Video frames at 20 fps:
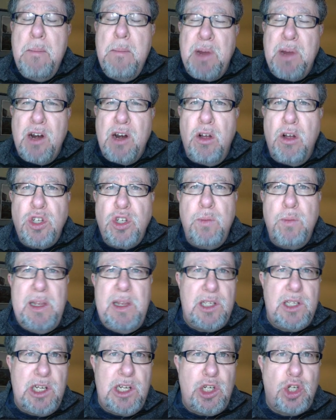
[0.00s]
but it also
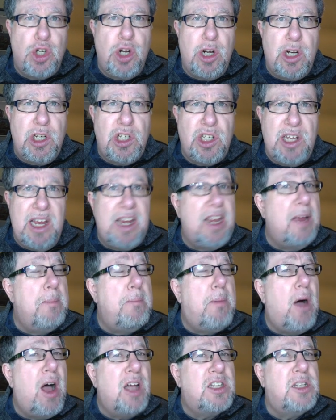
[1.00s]
means that SugarSync can
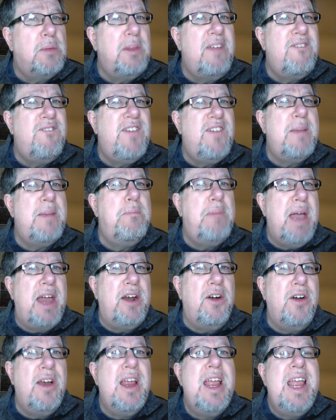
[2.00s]
possibly fit
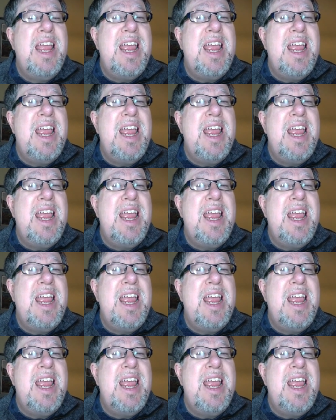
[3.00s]
better